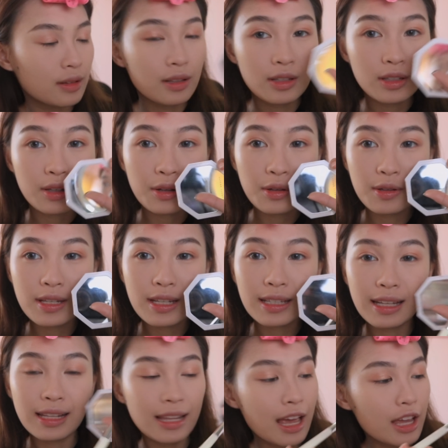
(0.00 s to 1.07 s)
So using
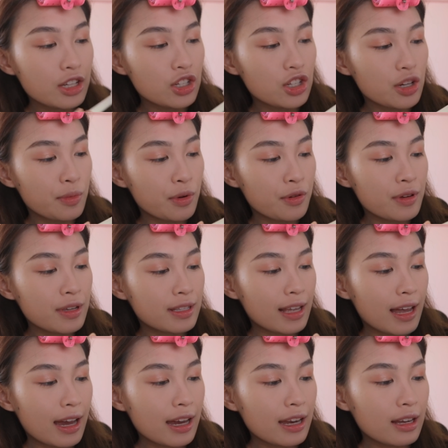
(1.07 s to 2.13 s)
the less shimmery
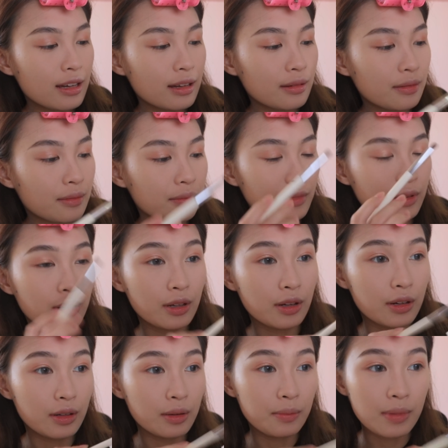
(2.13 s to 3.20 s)
side, I'm
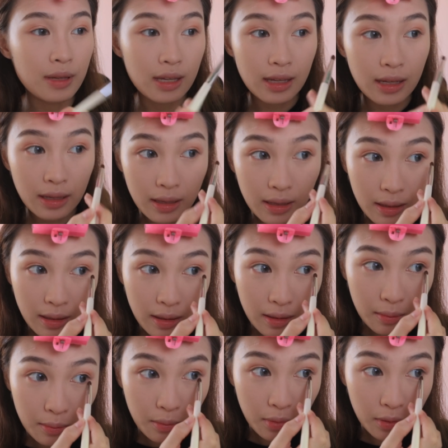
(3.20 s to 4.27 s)
gonna be
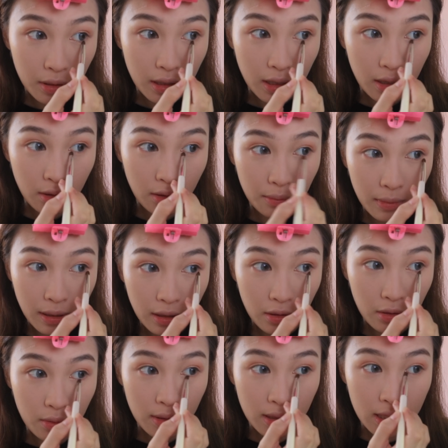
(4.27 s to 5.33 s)
putting it on my
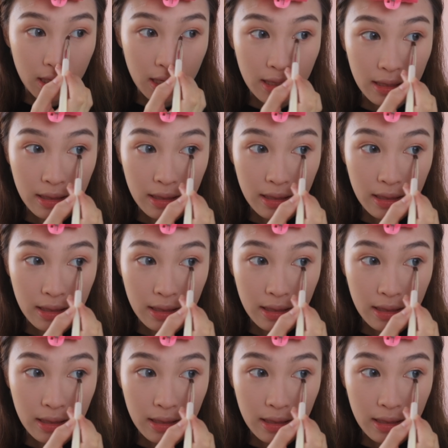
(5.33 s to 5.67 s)
lower lid,